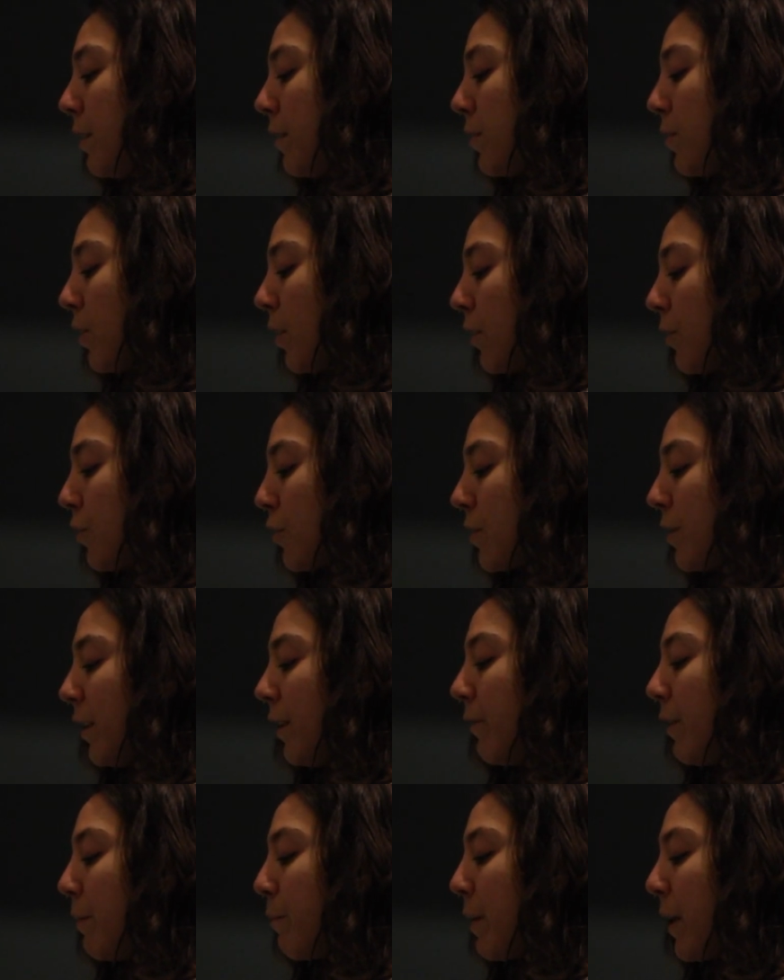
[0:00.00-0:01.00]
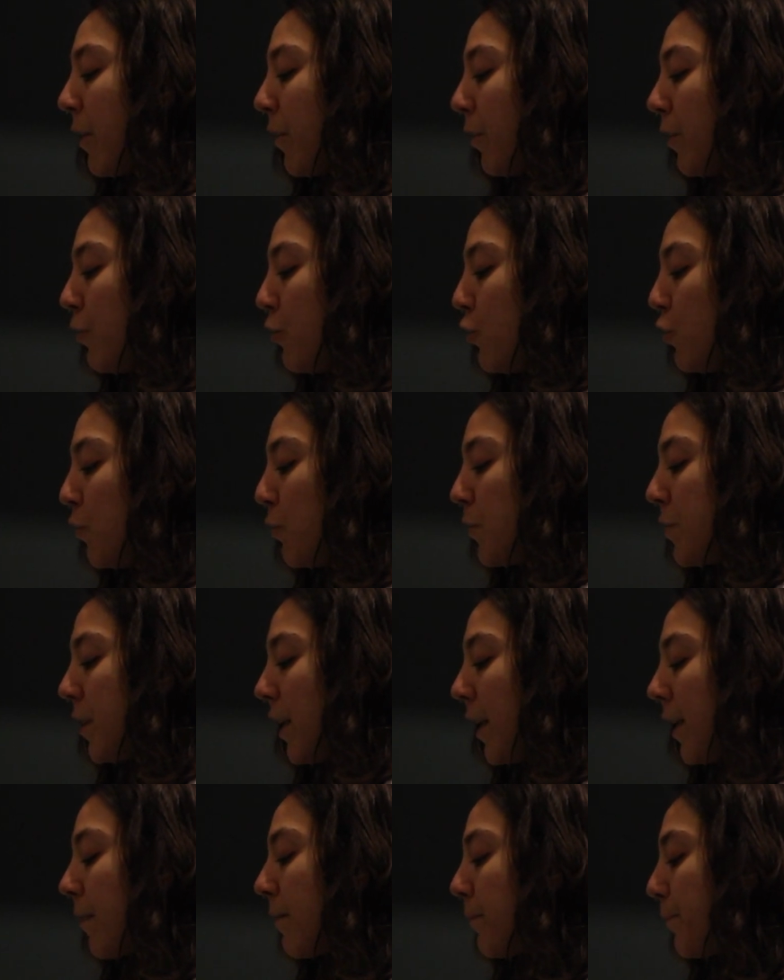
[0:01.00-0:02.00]
start just living better and
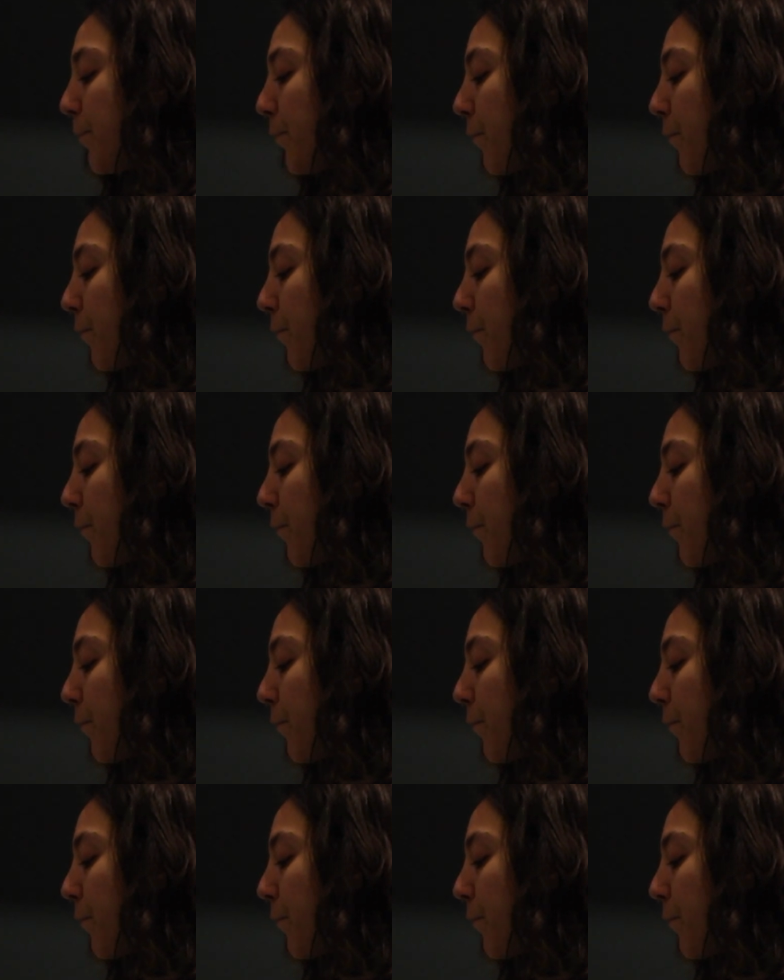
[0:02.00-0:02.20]
juicing